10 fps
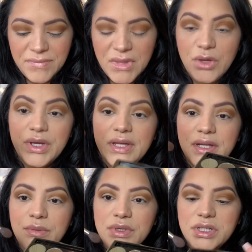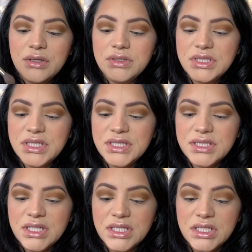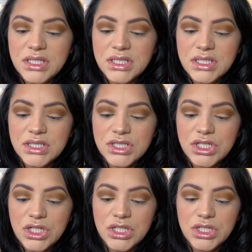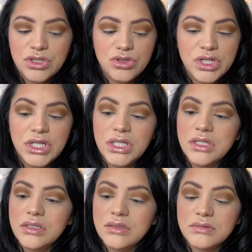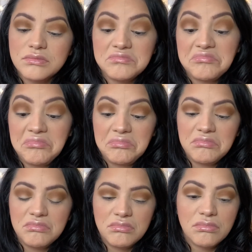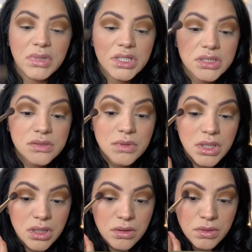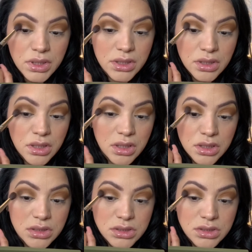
Okay, now we're gonna go into this dark green. Might as well, why not?